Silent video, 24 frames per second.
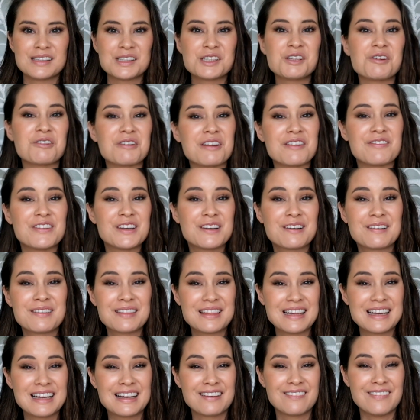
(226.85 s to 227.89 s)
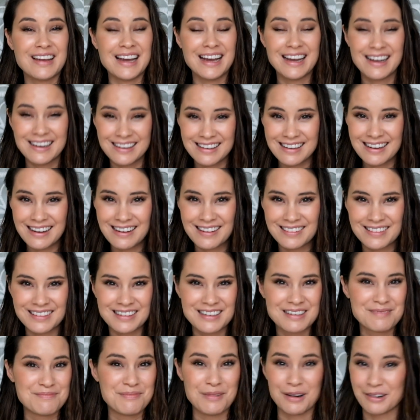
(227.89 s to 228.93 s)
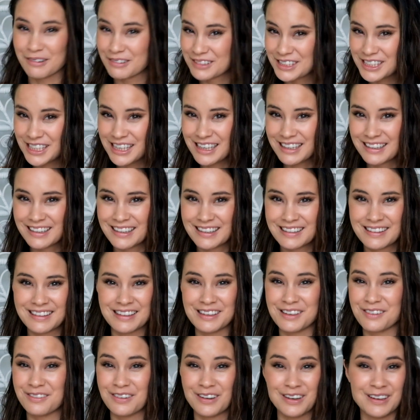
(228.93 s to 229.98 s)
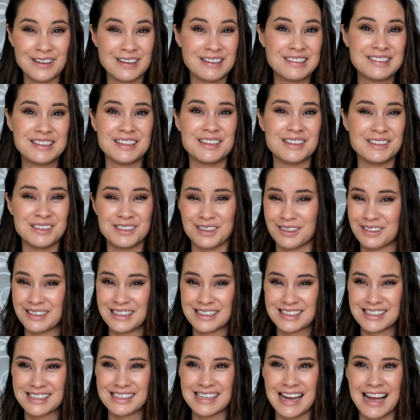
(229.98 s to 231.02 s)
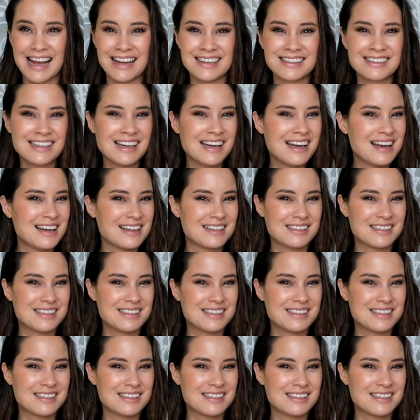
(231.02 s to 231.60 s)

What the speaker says: So if you can think of any other model jargon that you've heard that you don't understand,